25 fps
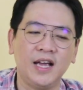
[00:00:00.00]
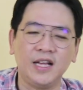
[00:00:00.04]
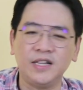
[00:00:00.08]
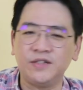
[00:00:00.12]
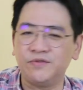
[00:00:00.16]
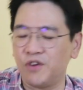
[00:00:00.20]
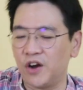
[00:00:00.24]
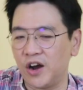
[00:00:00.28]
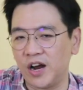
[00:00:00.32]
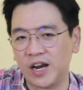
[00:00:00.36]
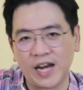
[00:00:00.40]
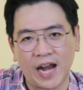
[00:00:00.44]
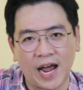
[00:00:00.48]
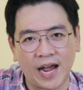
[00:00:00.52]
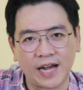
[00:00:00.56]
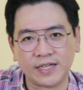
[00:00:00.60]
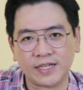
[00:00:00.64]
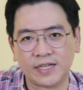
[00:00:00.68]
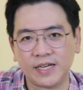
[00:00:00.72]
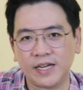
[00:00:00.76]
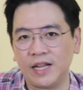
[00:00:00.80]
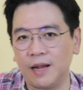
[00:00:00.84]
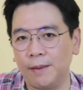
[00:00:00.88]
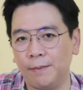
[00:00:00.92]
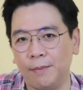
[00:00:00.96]
It's very
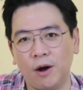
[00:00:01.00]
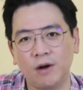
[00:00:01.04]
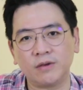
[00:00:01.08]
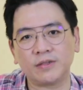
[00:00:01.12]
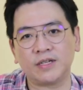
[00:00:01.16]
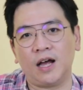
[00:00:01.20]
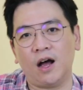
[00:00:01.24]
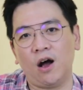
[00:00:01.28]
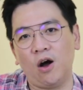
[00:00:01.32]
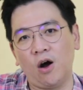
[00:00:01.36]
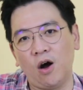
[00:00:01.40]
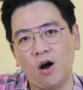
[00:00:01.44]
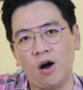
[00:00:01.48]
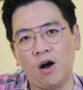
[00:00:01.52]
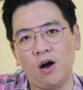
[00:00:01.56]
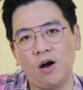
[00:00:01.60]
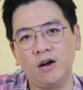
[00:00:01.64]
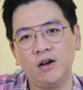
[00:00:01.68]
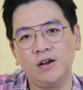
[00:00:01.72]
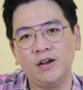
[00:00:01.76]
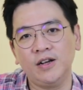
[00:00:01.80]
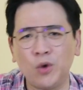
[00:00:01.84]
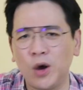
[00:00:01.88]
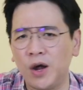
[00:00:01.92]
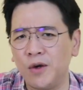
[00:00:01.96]
nicely, the box are
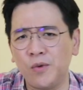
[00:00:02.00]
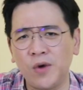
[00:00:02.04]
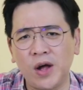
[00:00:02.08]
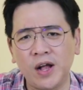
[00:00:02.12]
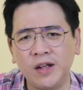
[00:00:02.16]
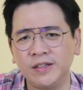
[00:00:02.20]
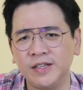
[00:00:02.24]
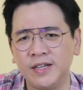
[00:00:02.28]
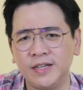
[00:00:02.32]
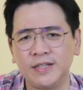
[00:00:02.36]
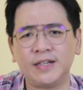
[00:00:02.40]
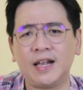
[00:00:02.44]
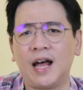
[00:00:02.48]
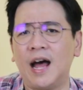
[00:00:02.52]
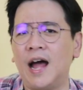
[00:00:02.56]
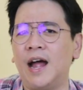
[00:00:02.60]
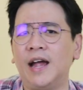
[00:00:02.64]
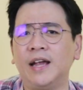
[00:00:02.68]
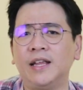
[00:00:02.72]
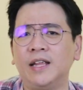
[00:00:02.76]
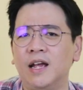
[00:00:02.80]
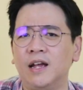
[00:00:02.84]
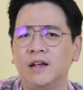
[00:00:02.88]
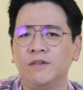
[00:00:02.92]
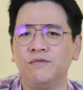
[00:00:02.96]
all very well
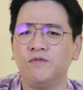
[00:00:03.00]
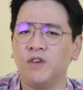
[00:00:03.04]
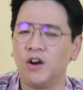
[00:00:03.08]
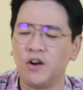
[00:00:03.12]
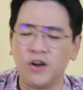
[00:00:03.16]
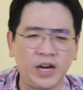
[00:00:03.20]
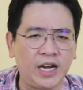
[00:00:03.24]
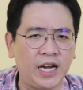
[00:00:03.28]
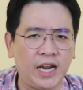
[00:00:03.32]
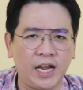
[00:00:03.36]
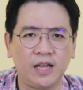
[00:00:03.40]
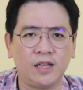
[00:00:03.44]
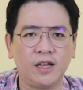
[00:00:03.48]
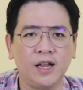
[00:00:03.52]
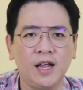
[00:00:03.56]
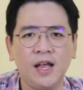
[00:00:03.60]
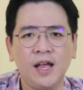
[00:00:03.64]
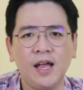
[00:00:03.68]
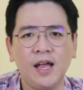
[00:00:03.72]
designed and very neat.